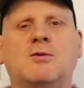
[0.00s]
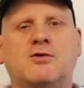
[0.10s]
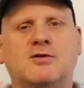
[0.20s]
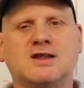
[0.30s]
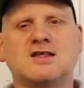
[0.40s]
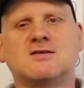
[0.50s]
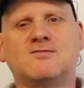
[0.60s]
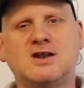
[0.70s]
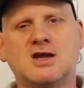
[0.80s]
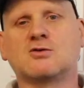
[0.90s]
when we're
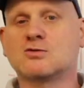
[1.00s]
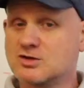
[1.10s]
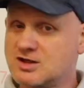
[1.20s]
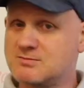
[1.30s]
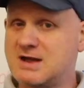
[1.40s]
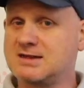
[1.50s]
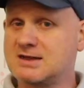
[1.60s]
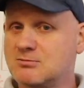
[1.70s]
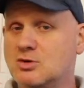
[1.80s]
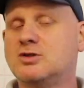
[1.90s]
releasing videos, which is
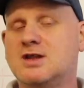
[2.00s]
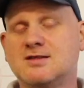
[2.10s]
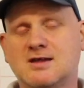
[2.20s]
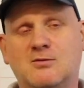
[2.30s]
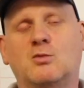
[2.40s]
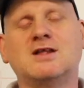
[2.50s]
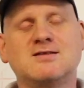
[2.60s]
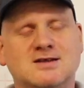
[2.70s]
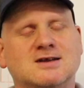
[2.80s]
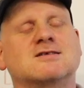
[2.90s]
mainly Mondays and
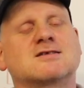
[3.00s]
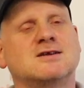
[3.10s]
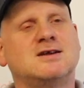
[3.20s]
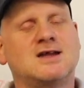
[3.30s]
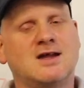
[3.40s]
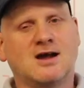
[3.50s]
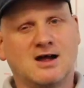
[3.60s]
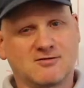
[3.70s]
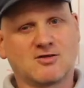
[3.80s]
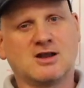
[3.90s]
Wednesdays.
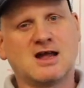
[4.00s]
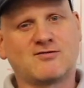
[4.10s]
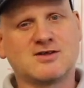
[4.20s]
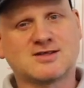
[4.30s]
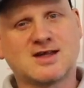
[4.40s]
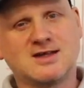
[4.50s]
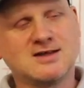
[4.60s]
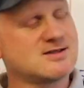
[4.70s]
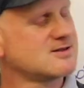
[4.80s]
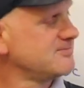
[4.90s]
All I've got left to say
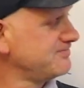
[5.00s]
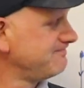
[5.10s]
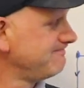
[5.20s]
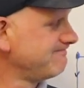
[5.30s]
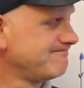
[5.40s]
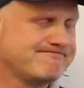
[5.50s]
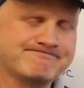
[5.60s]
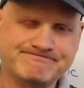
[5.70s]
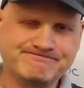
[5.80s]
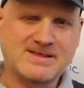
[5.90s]
is,
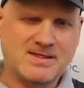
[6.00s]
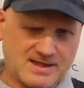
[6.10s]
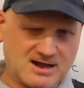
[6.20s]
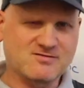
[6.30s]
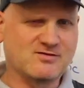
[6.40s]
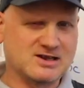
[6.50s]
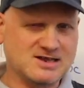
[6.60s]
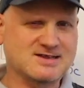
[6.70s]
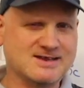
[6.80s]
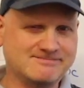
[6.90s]
thanks for
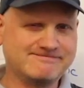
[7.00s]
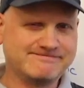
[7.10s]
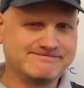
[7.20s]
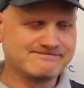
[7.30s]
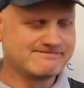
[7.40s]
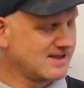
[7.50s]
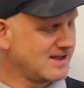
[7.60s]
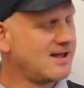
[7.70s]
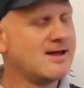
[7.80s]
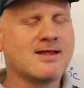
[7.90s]
listening.
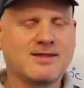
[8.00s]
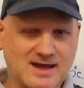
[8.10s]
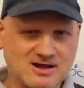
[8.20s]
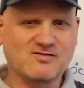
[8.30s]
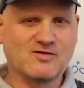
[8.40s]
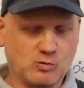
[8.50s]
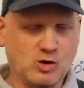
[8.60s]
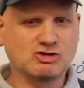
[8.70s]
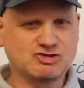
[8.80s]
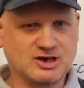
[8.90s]
Thanks for
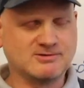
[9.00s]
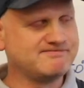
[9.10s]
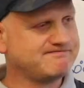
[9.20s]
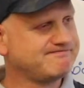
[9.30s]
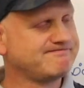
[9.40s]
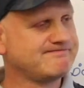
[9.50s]
watching.